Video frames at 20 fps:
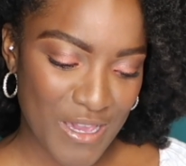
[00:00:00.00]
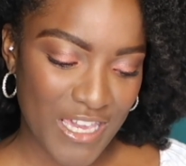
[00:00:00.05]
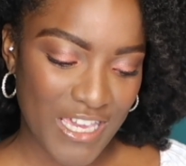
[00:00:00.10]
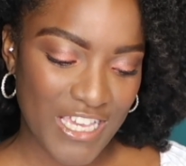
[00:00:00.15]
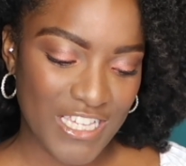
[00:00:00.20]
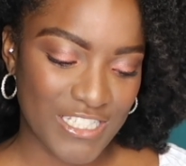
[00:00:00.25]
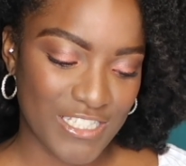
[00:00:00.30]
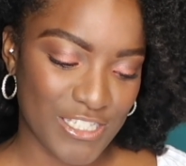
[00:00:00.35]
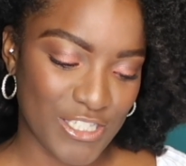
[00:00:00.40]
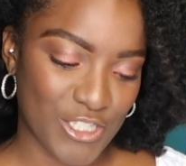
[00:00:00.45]
my
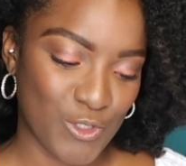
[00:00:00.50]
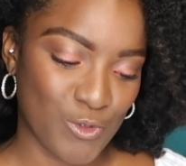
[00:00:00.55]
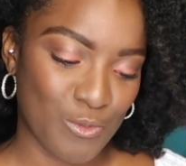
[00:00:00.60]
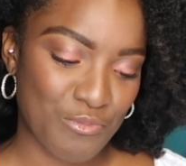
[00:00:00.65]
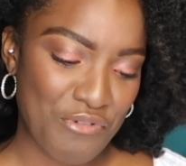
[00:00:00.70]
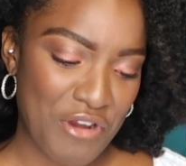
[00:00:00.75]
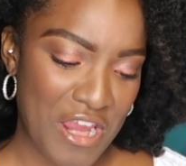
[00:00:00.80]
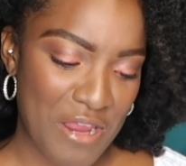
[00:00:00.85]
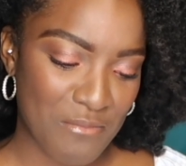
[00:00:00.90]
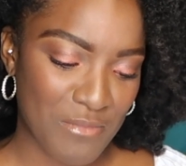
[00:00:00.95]
ancestors were
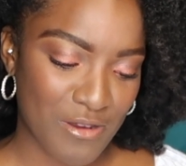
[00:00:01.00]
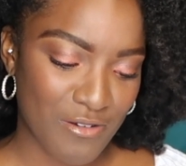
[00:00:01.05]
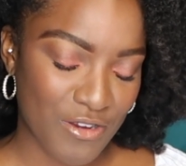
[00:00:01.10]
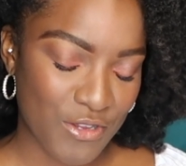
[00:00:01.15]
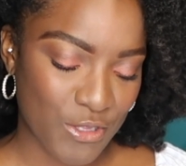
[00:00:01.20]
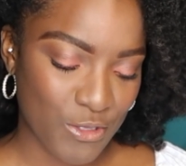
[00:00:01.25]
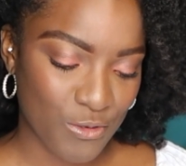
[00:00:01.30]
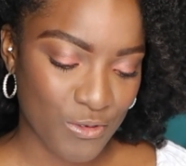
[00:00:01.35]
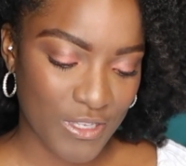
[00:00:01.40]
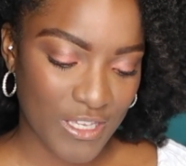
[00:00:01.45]

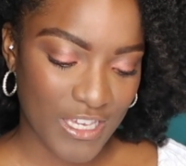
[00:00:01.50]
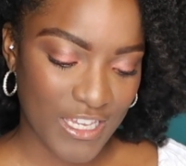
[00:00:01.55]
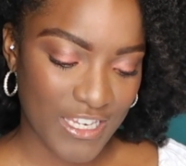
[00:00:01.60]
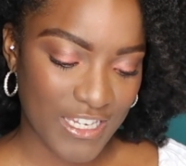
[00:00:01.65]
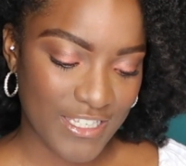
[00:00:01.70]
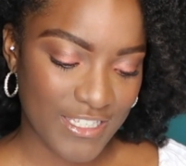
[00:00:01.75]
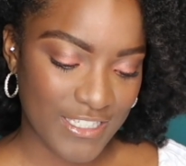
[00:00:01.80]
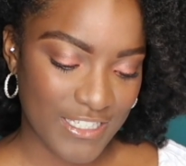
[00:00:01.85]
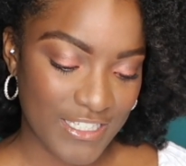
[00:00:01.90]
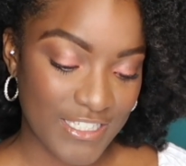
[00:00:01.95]
primarily
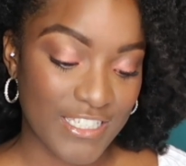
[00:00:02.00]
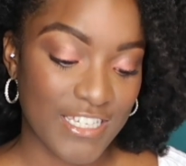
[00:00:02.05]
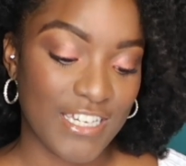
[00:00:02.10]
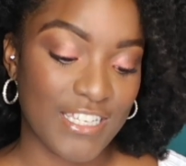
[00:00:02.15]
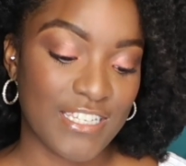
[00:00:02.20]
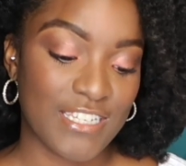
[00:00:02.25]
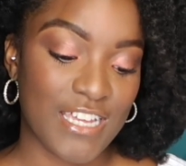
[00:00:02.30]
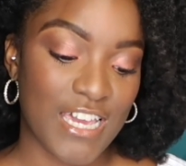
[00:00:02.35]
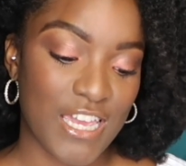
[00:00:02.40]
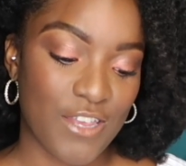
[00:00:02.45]
located
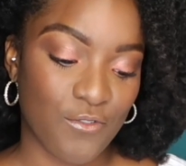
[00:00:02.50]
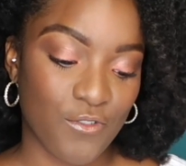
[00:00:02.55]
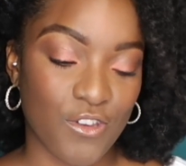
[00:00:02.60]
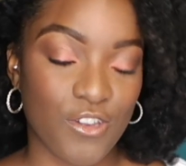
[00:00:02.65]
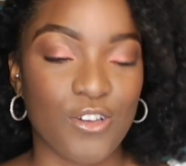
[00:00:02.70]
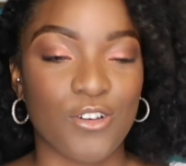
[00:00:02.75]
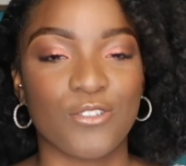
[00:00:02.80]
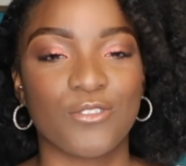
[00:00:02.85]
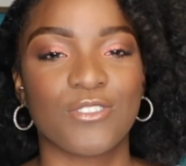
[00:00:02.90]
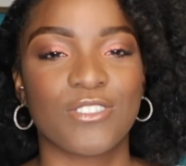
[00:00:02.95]
again in Ivory
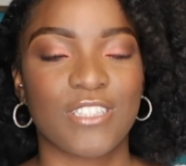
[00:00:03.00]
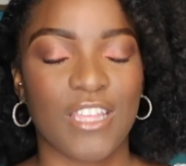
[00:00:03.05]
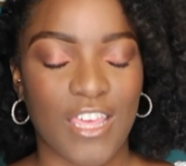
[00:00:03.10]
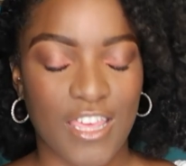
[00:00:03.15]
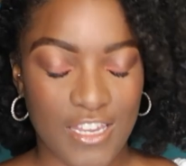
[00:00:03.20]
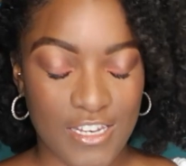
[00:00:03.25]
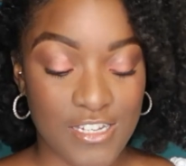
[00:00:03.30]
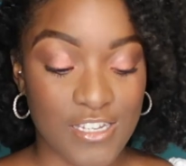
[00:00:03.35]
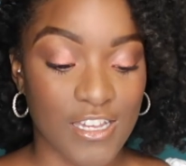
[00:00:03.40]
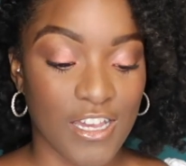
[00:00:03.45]
Coast
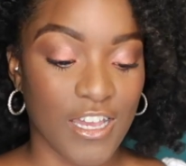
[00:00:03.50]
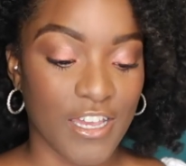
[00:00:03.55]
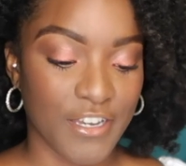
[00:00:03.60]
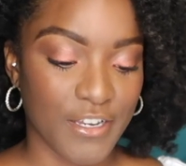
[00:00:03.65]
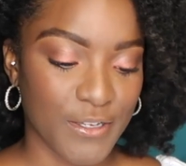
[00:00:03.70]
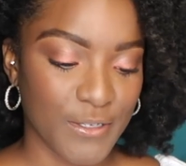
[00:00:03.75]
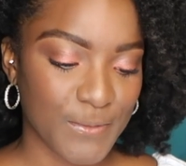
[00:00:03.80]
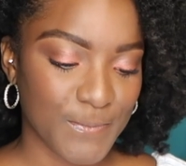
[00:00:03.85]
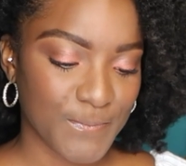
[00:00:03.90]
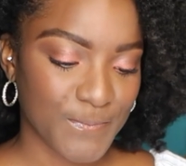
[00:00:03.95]
and
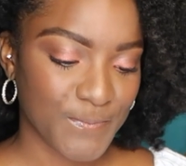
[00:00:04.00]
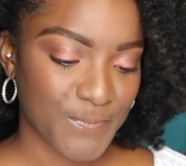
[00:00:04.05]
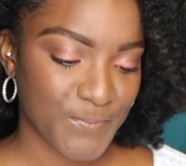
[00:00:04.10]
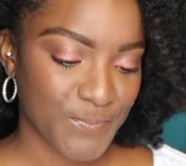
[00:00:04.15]
Ghana.